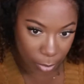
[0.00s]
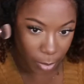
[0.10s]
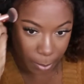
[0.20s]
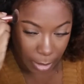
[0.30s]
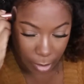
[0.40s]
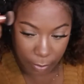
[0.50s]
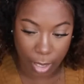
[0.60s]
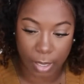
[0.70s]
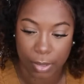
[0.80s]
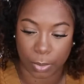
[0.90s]
little bit of
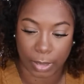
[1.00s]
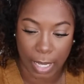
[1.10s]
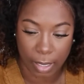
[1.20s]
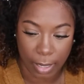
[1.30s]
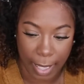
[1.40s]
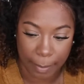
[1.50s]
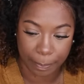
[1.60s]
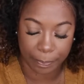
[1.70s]
contour, not a lot.